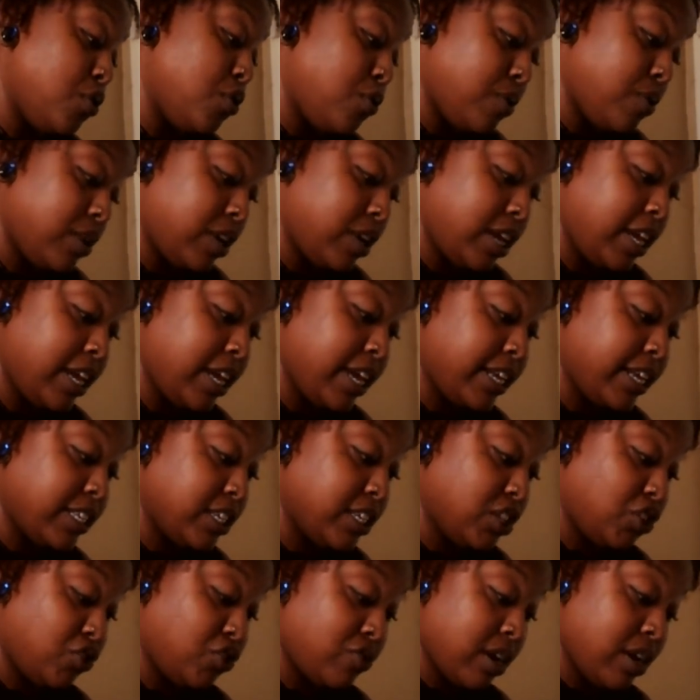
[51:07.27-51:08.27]
My
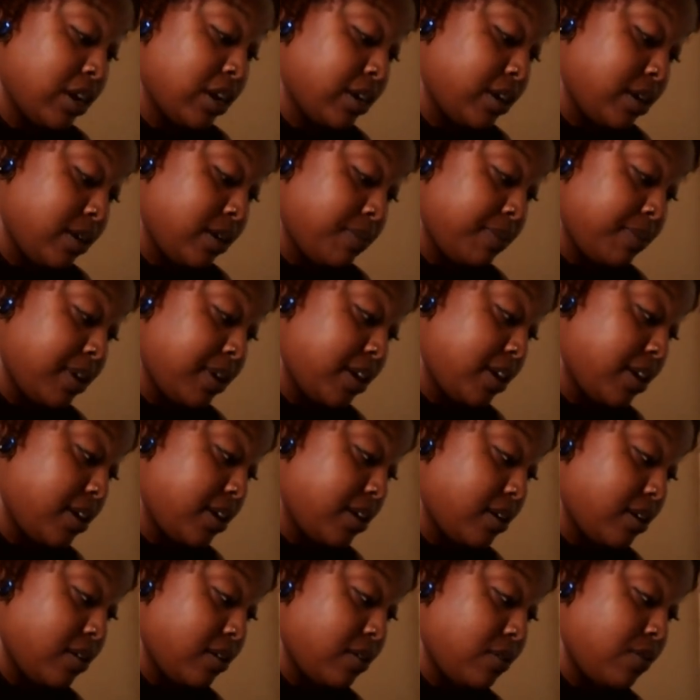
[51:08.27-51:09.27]
exes try to come back.
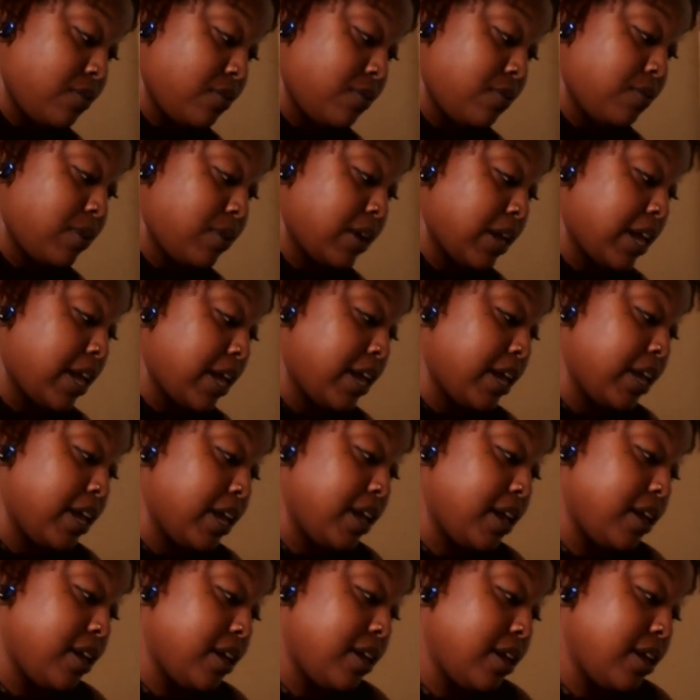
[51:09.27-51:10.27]
Okay.